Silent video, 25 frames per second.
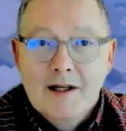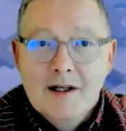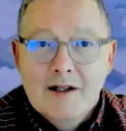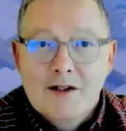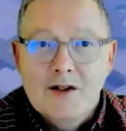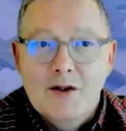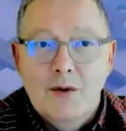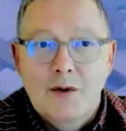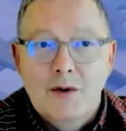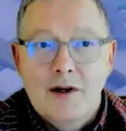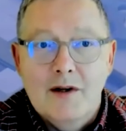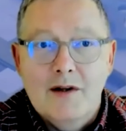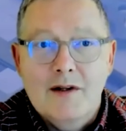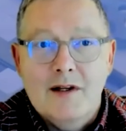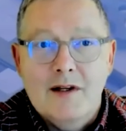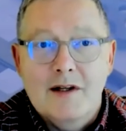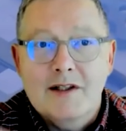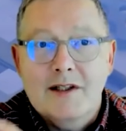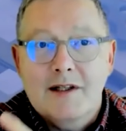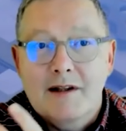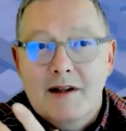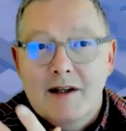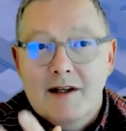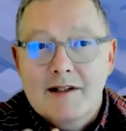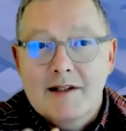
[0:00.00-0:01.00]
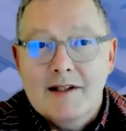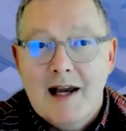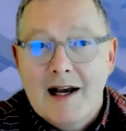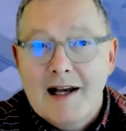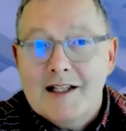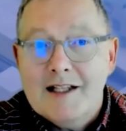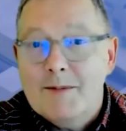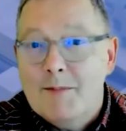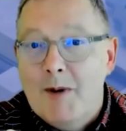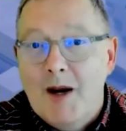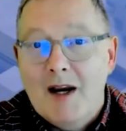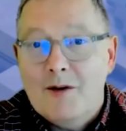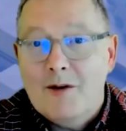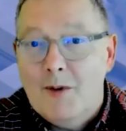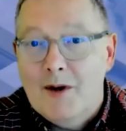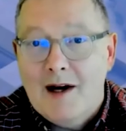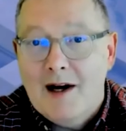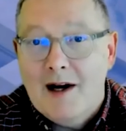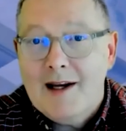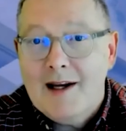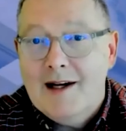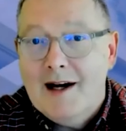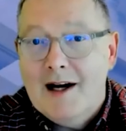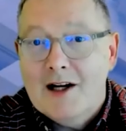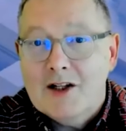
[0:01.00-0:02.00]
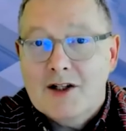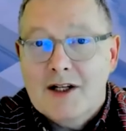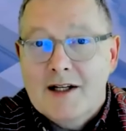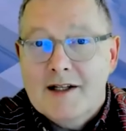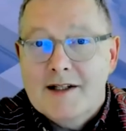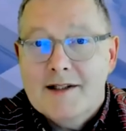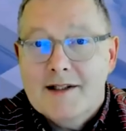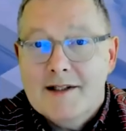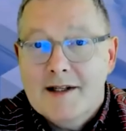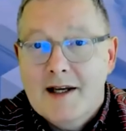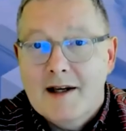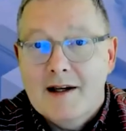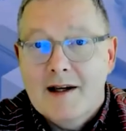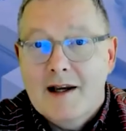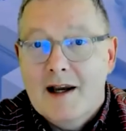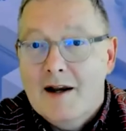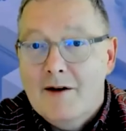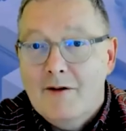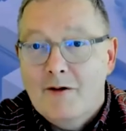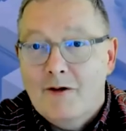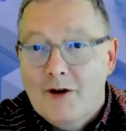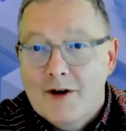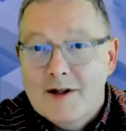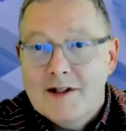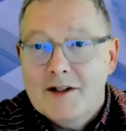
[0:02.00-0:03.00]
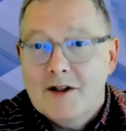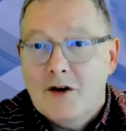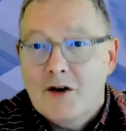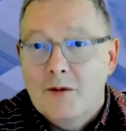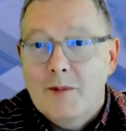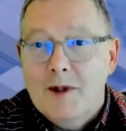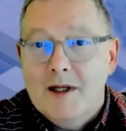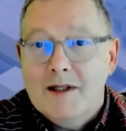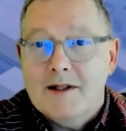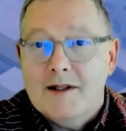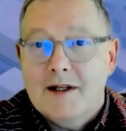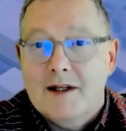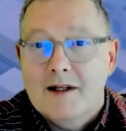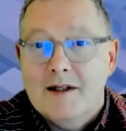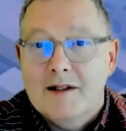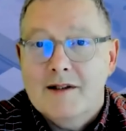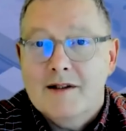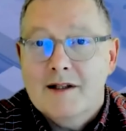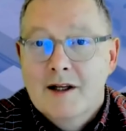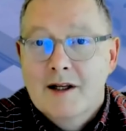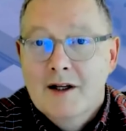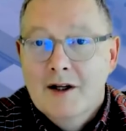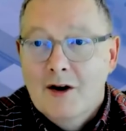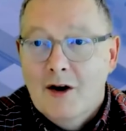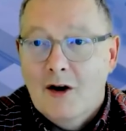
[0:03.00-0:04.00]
So there's this aspect where I can actually sit in physical meetings